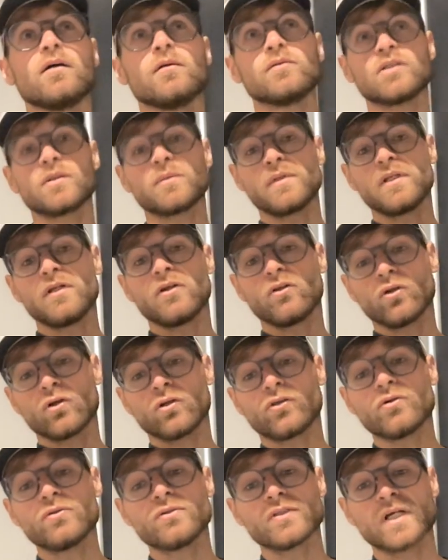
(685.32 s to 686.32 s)
something
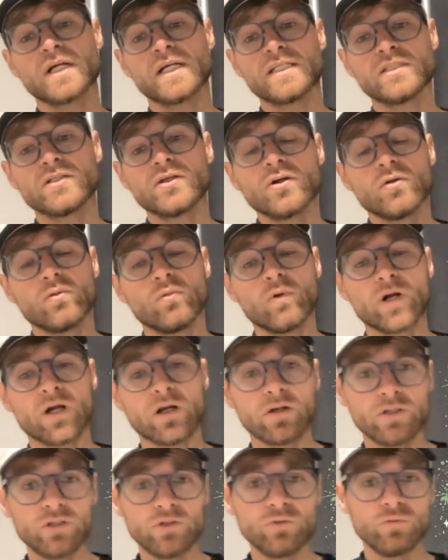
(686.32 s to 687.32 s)
along those lines
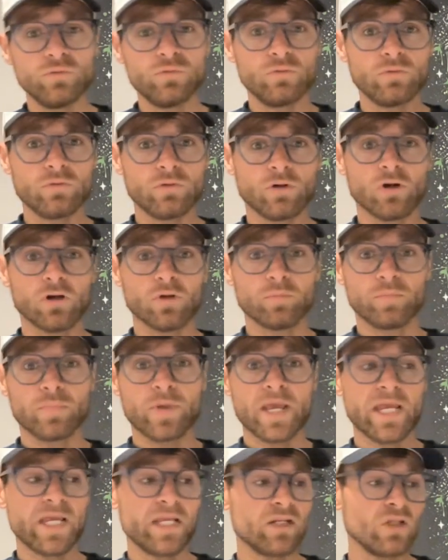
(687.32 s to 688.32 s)
where you are
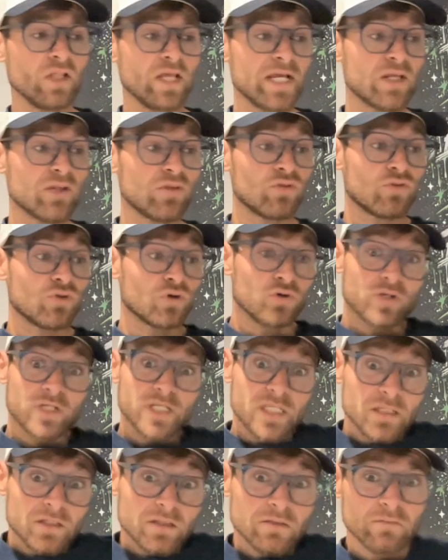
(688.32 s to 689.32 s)
paying like
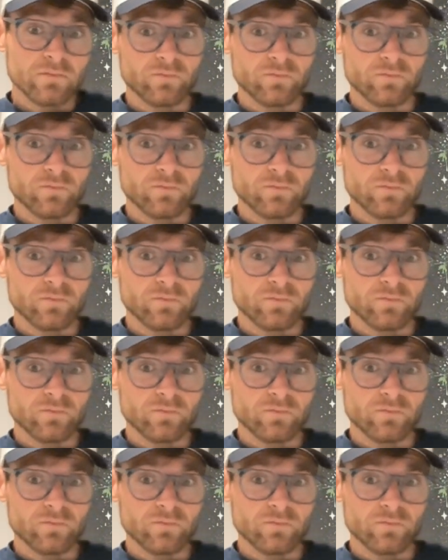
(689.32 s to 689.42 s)
$30,